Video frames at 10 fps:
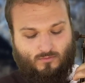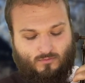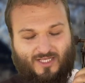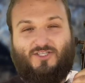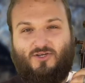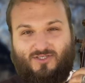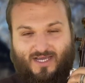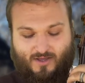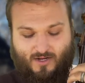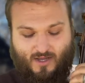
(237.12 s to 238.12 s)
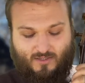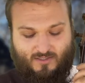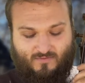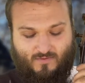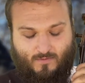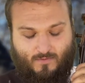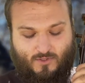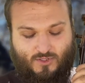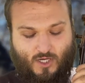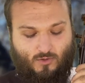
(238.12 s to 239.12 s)
let's go down an octave.
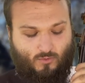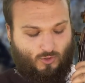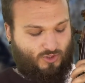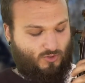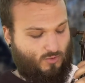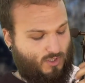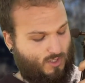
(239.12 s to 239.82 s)
So we'll do